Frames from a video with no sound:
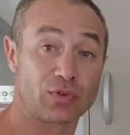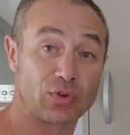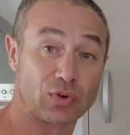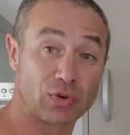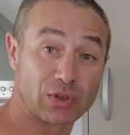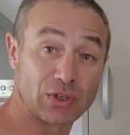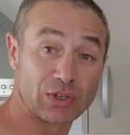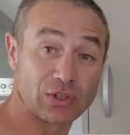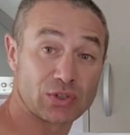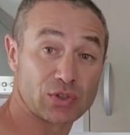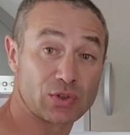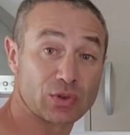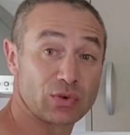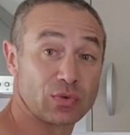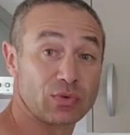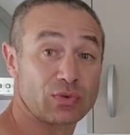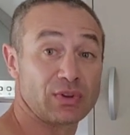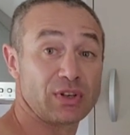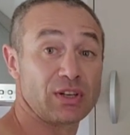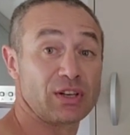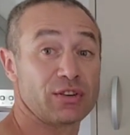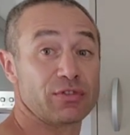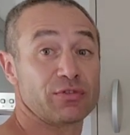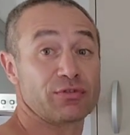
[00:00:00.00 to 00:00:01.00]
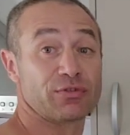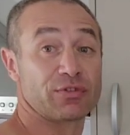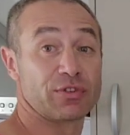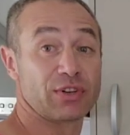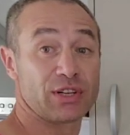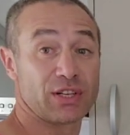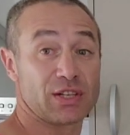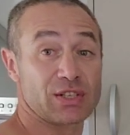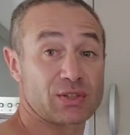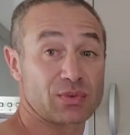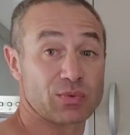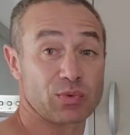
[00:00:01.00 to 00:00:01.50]
you need to
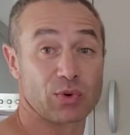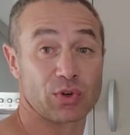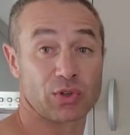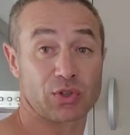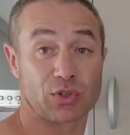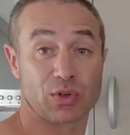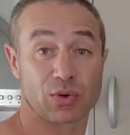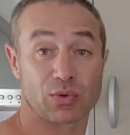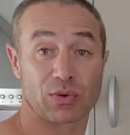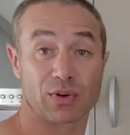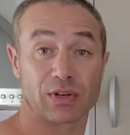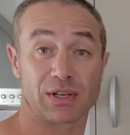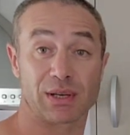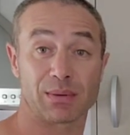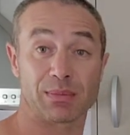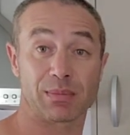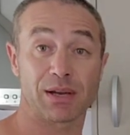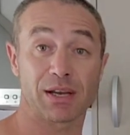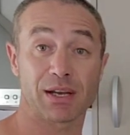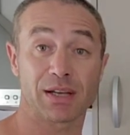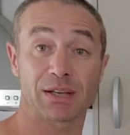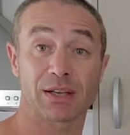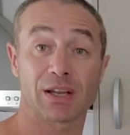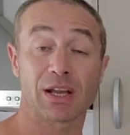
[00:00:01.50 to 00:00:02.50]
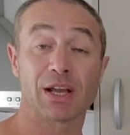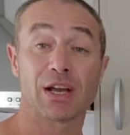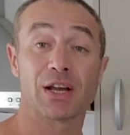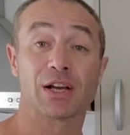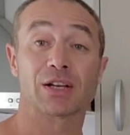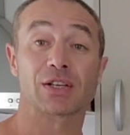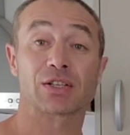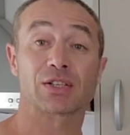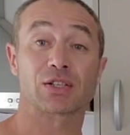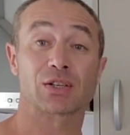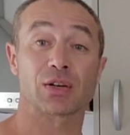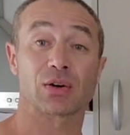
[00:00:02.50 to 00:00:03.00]
refreeze what you already made.
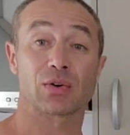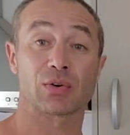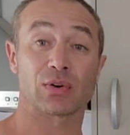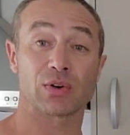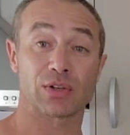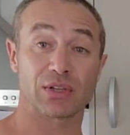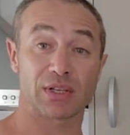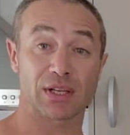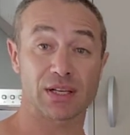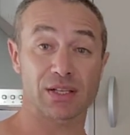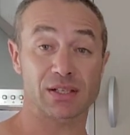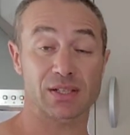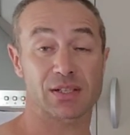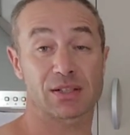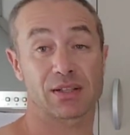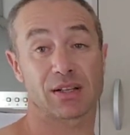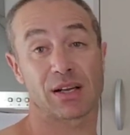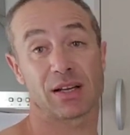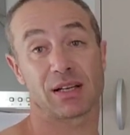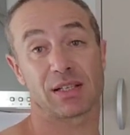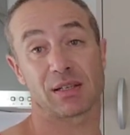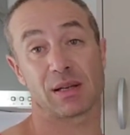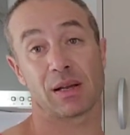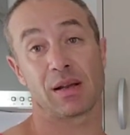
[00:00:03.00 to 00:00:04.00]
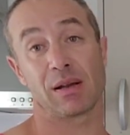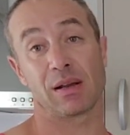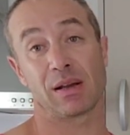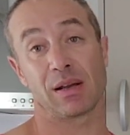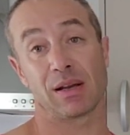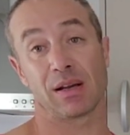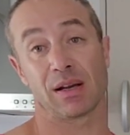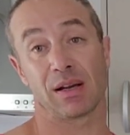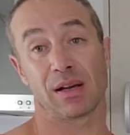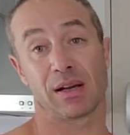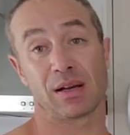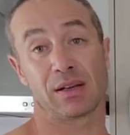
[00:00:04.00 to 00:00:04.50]
So yes, there
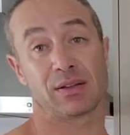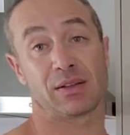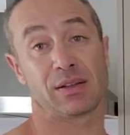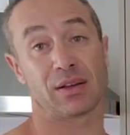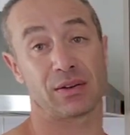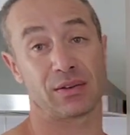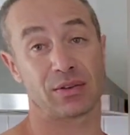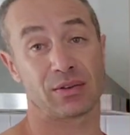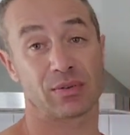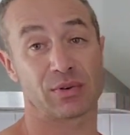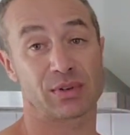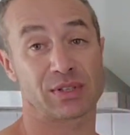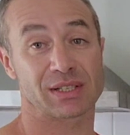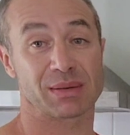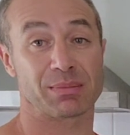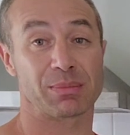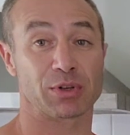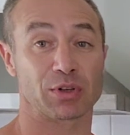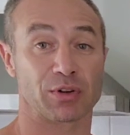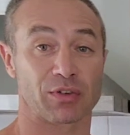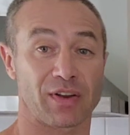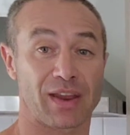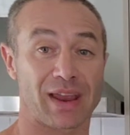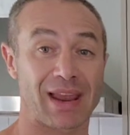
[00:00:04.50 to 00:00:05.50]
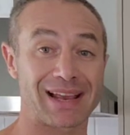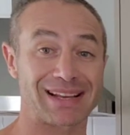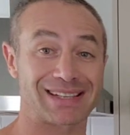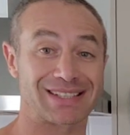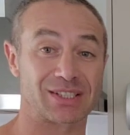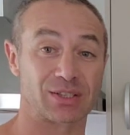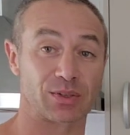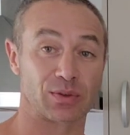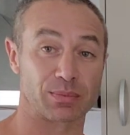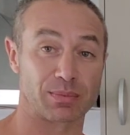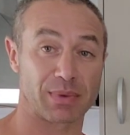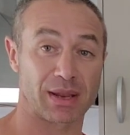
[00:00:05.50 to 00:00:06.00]
is a bit of
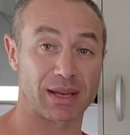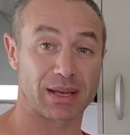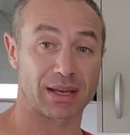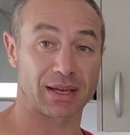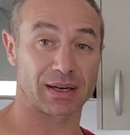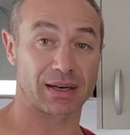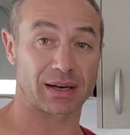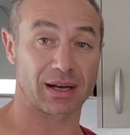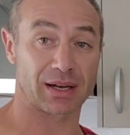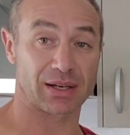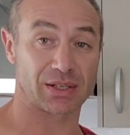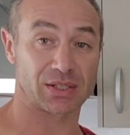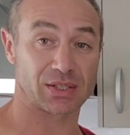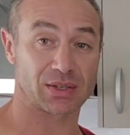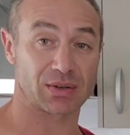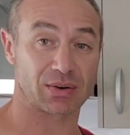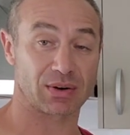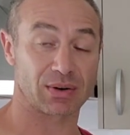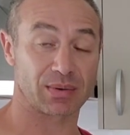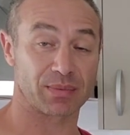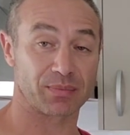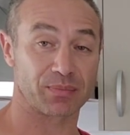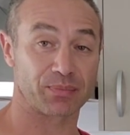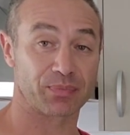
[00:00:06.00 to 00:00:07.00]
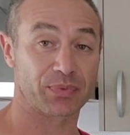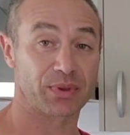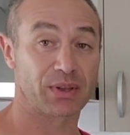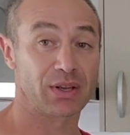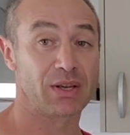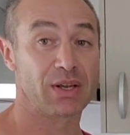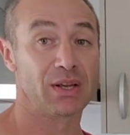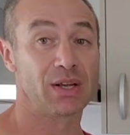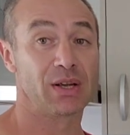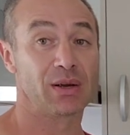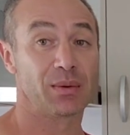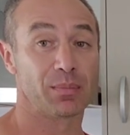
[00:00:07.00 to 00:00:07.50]
hassle making ice cream.
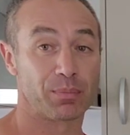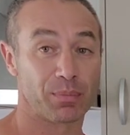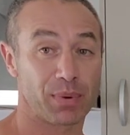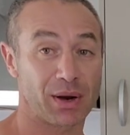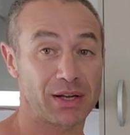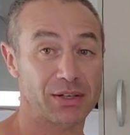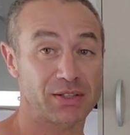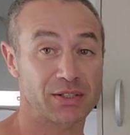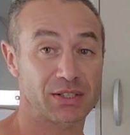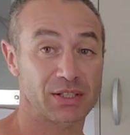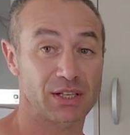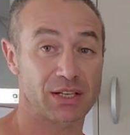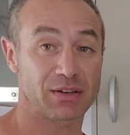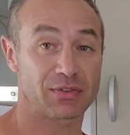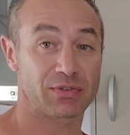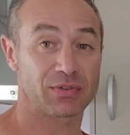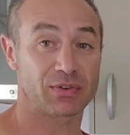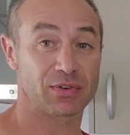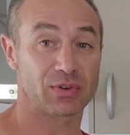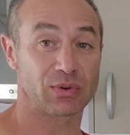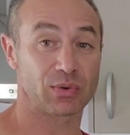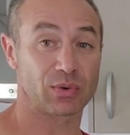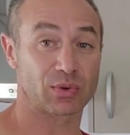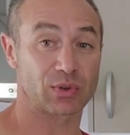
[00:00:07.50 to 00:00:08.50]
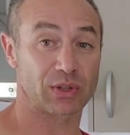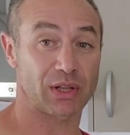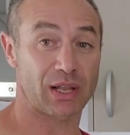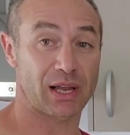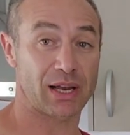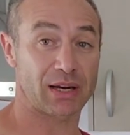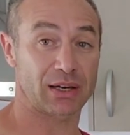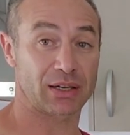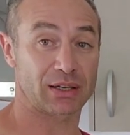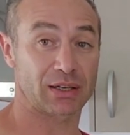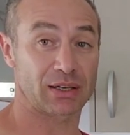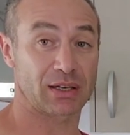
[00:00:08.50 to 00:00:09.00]
But if you would
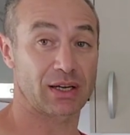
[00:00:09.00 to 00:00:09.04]
like